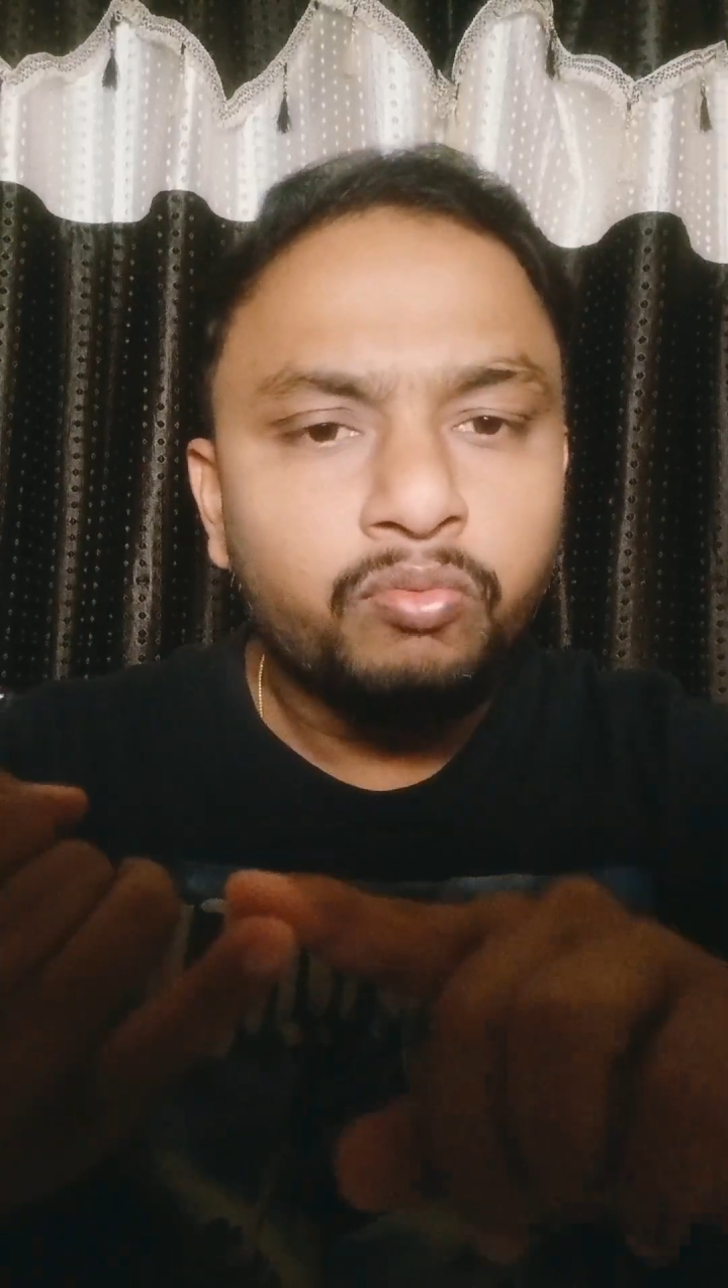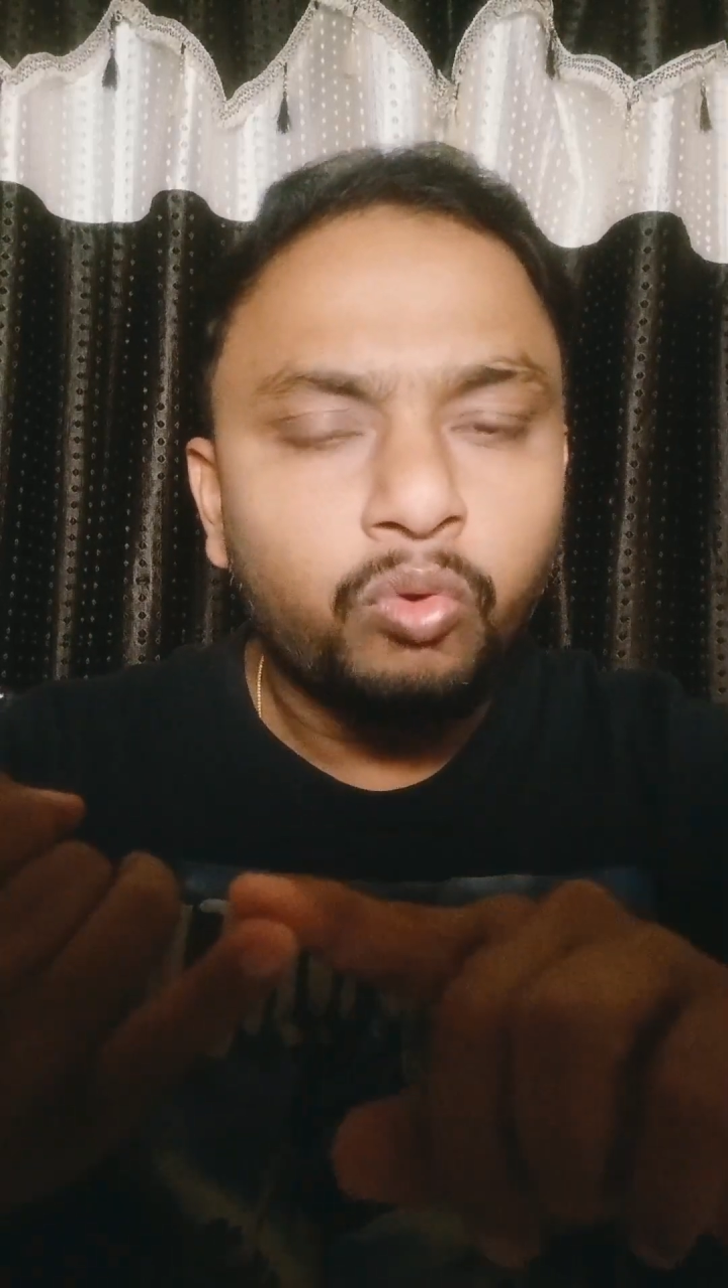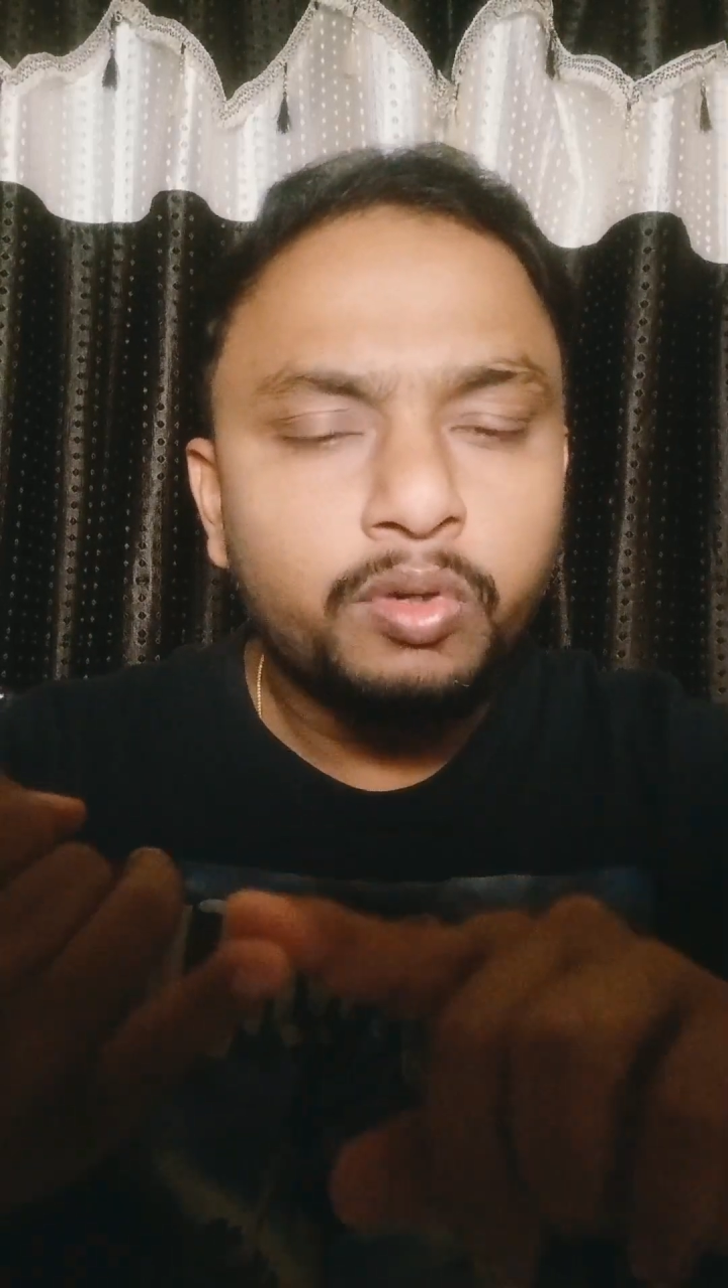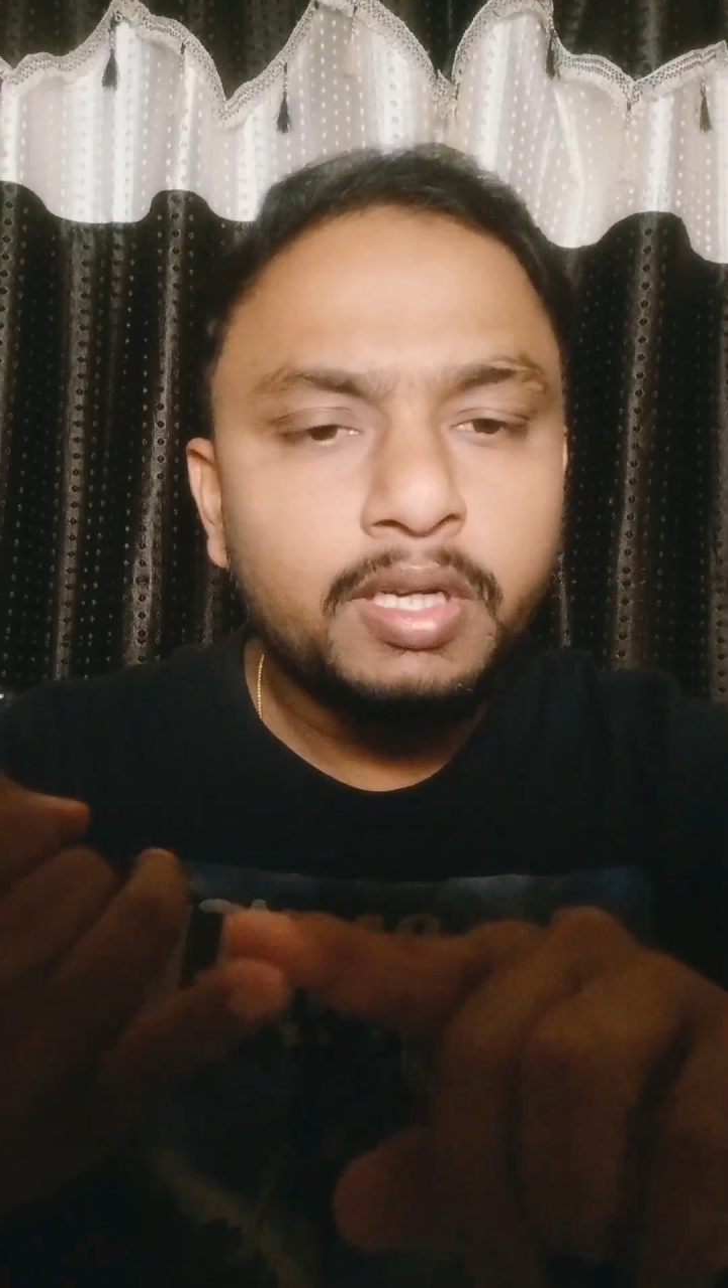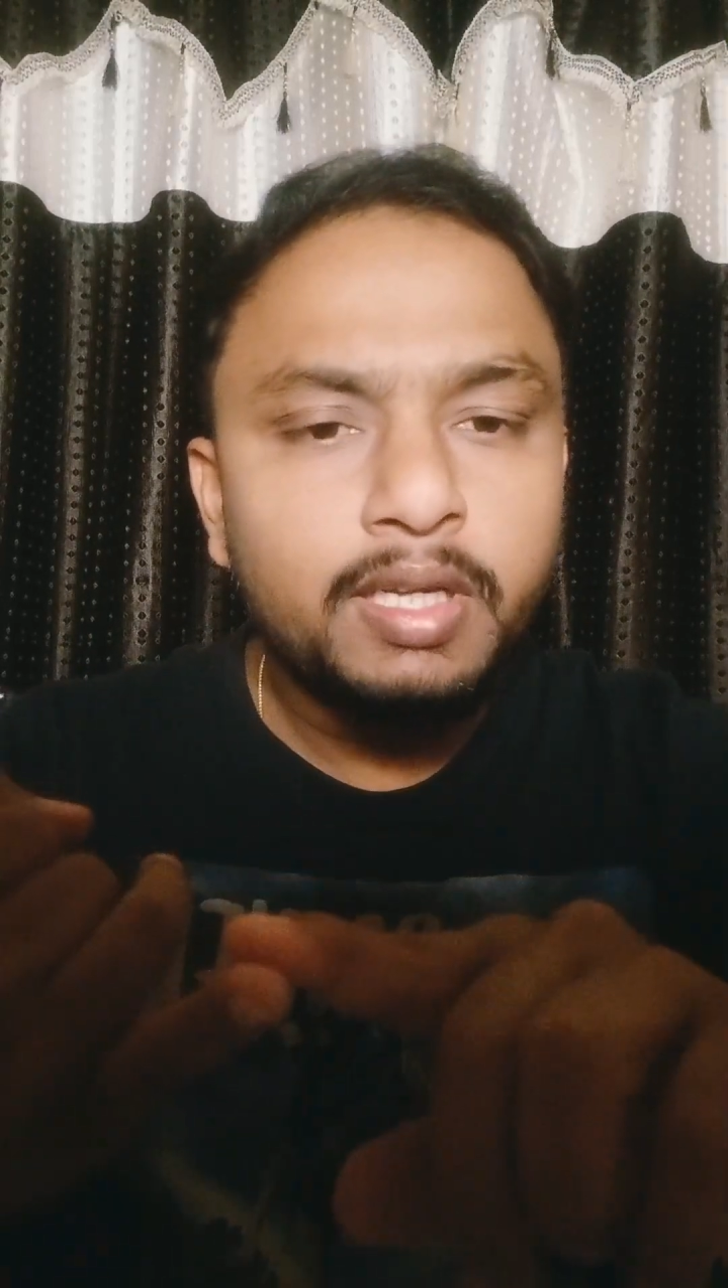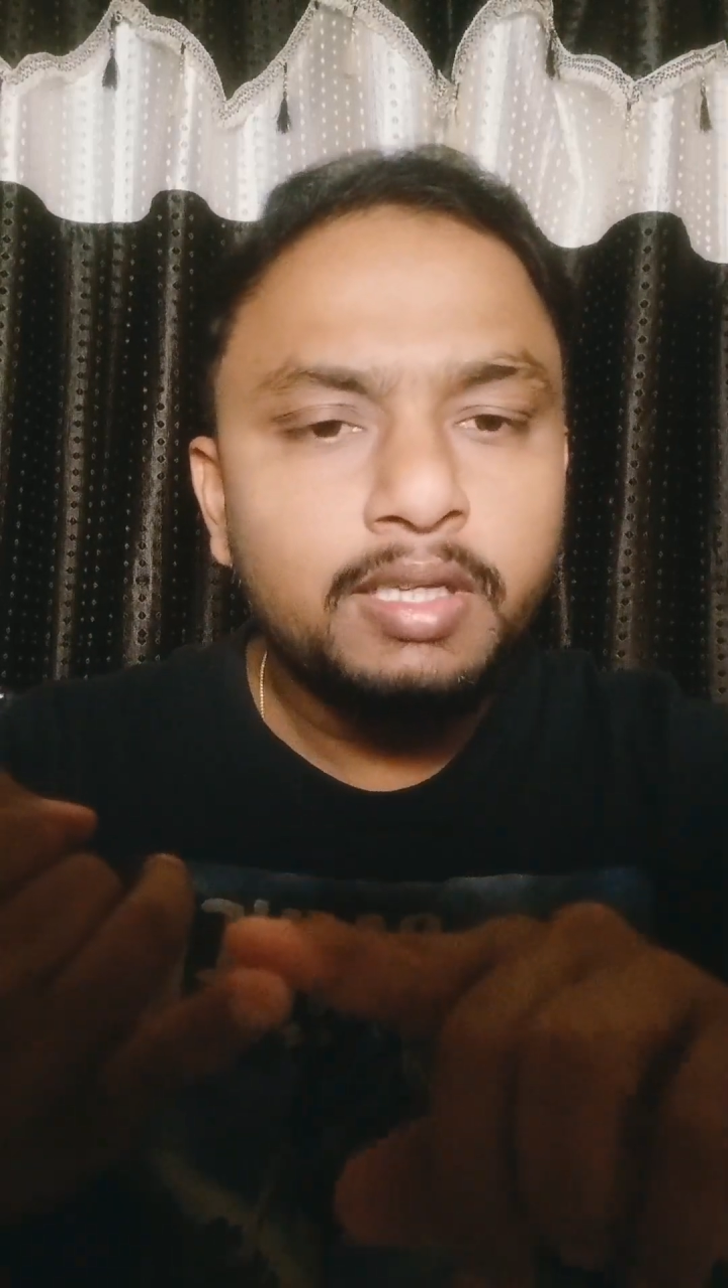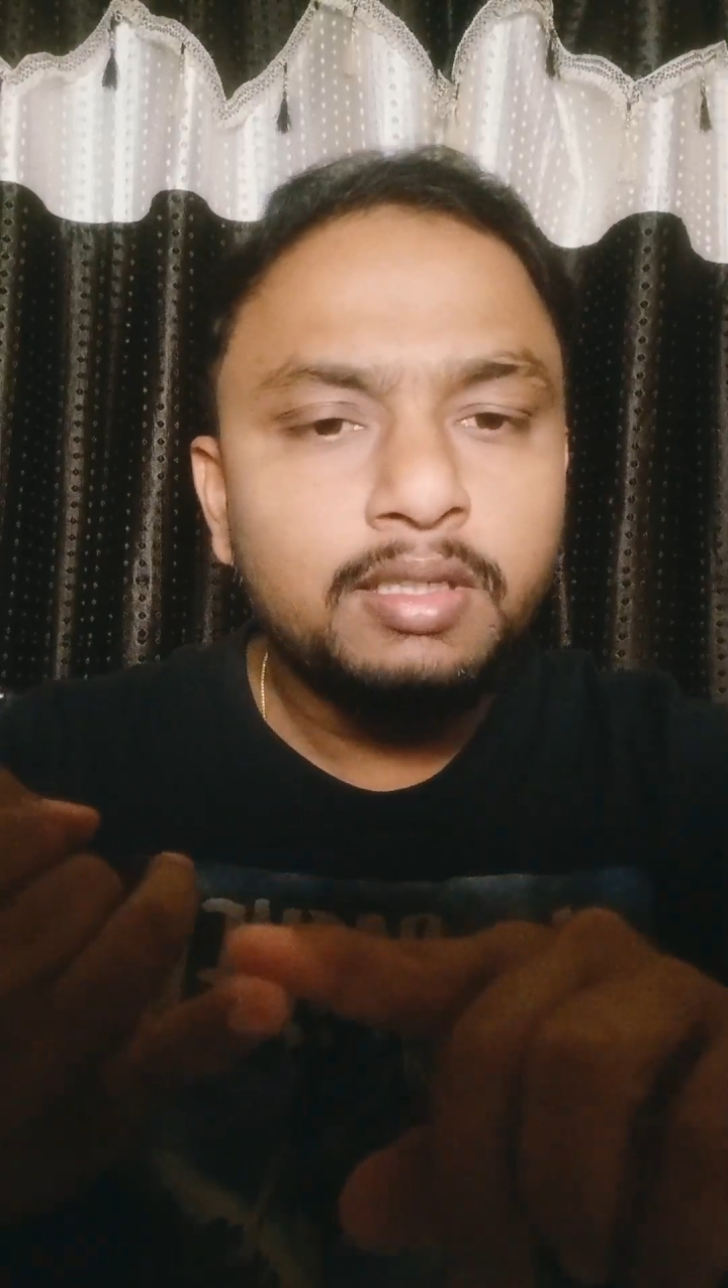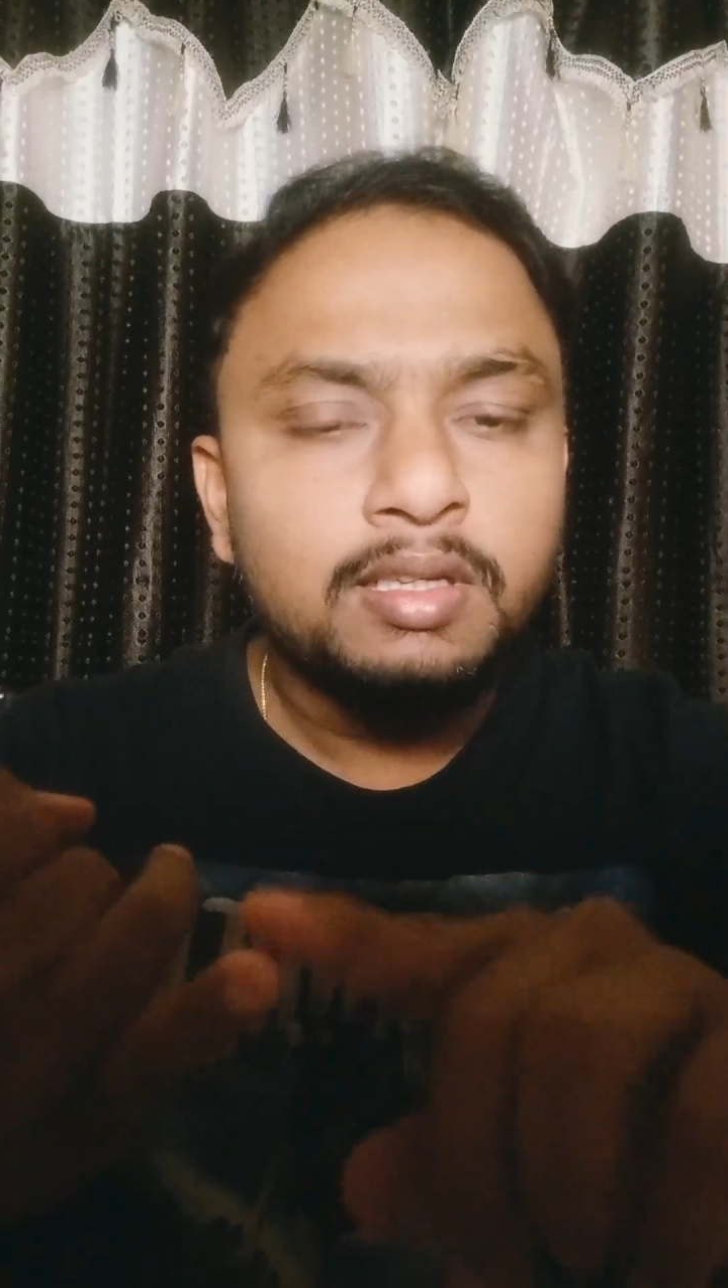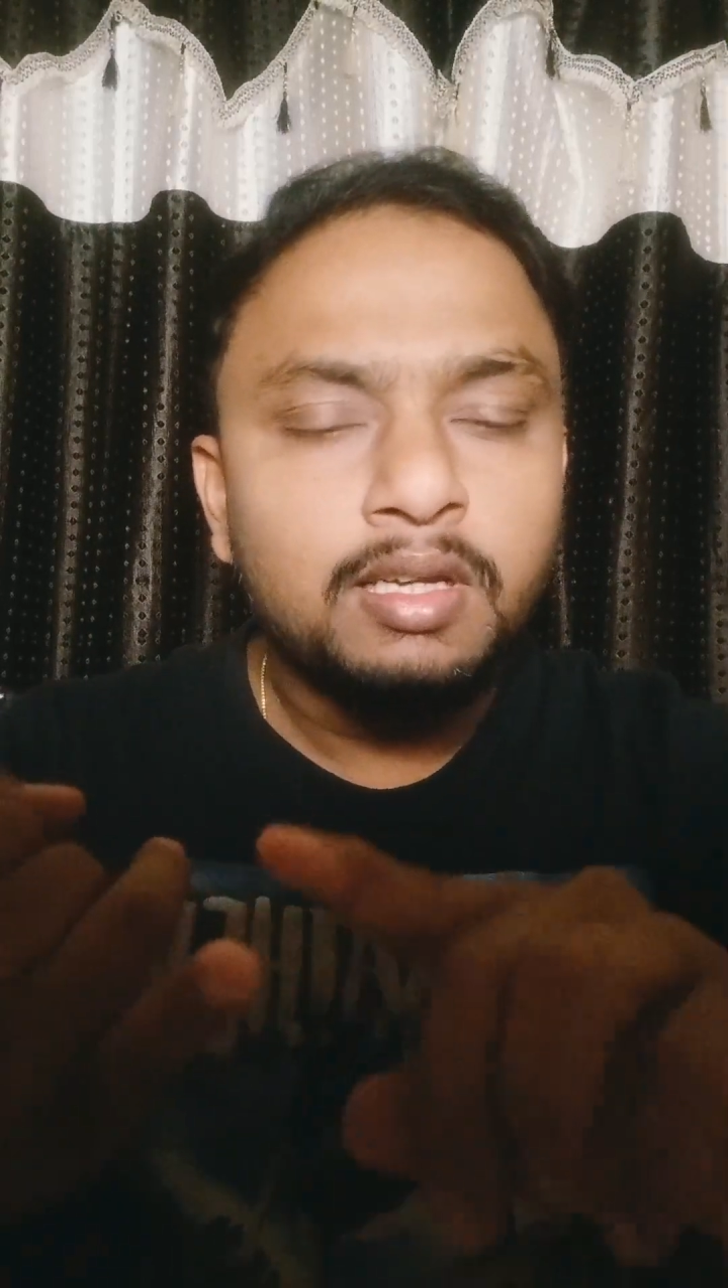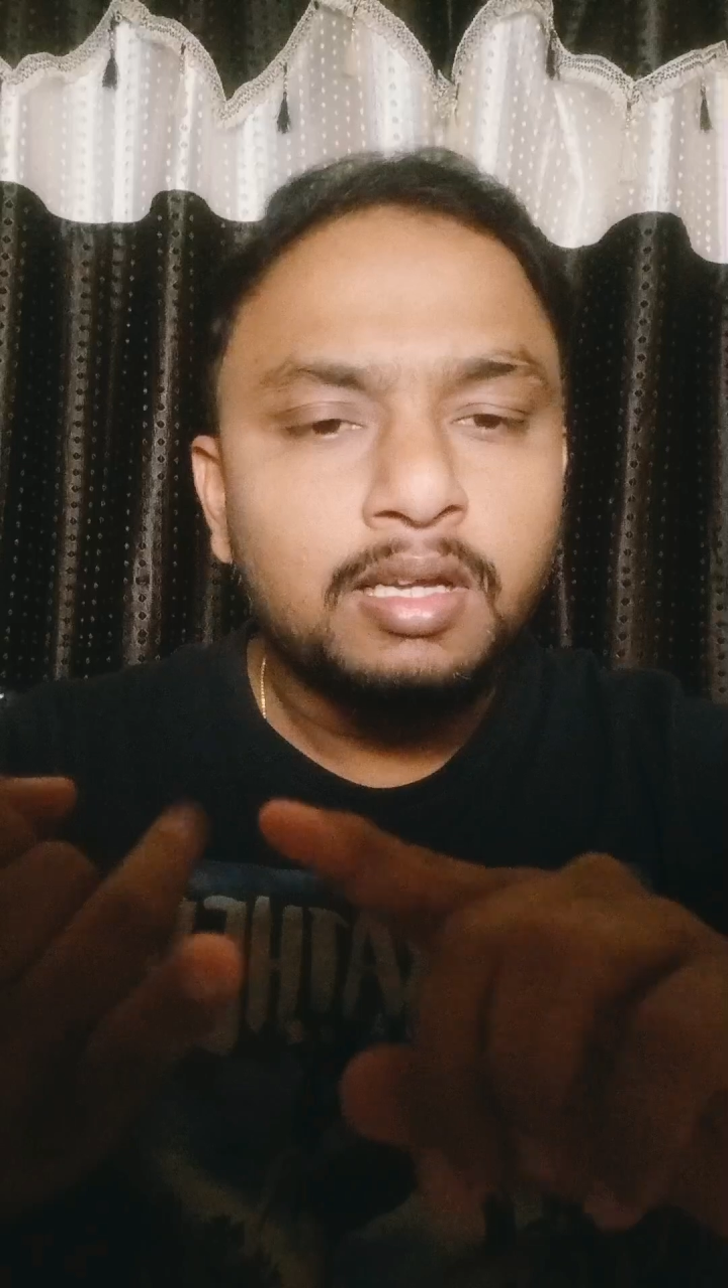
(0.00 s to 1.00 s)

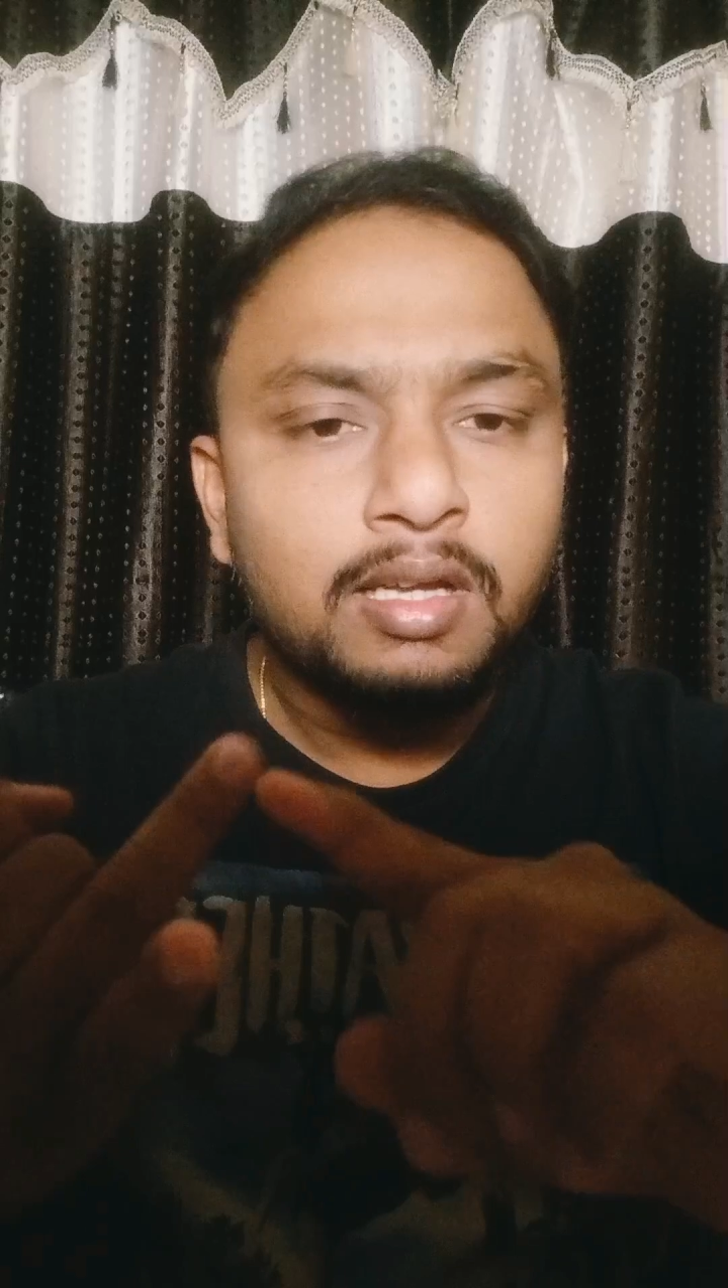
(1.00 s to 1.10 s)
14,